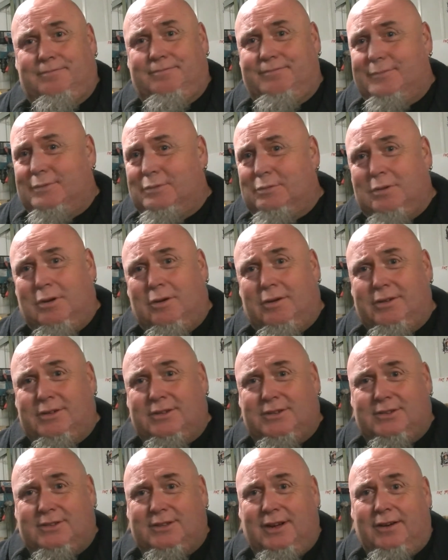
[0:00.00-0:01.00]
all kinds
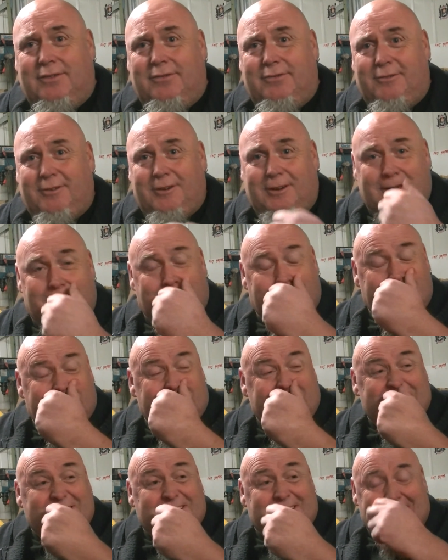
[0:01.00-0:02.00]
of stuff really.
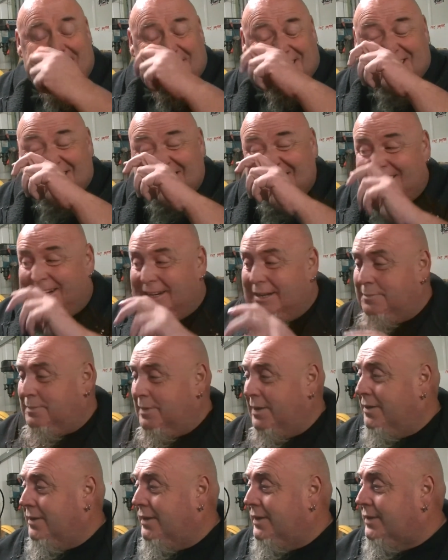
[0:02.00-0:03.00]
It's just laying
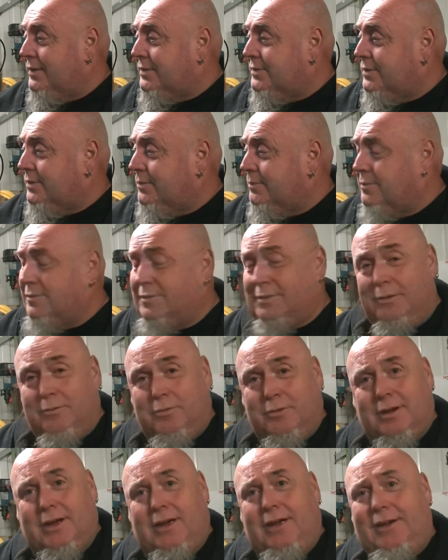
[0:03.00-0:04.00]
about here, so I
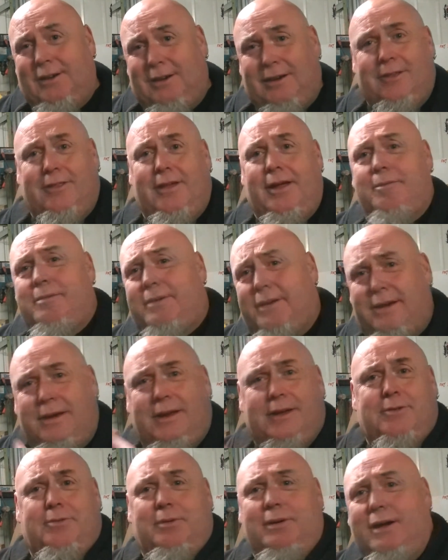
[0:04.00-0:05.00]
want to clear them, and then
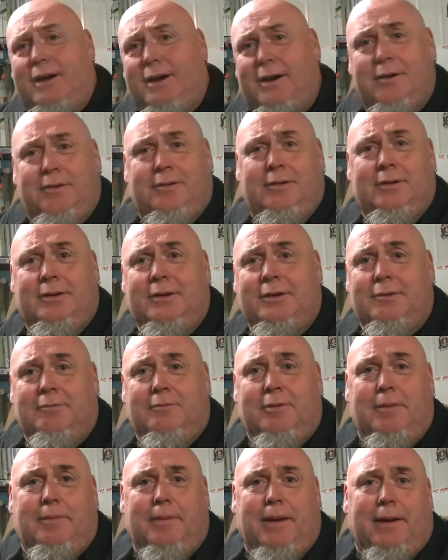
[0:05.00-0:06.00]
as we go
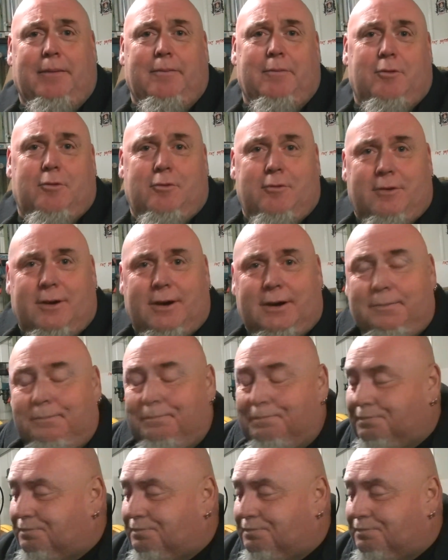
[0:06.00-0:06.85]
we'll pick more up.